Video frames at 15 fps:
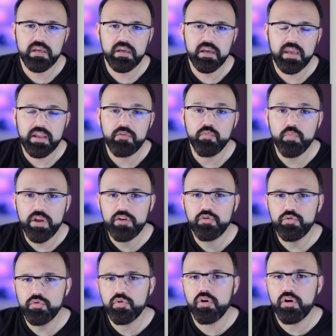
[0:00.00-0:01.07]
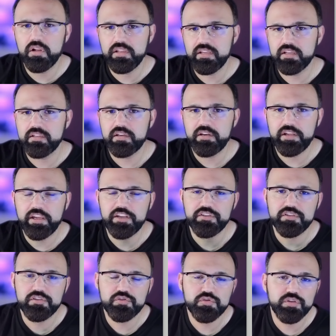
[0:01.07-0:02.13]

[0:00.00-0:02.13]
and when to call the other agent.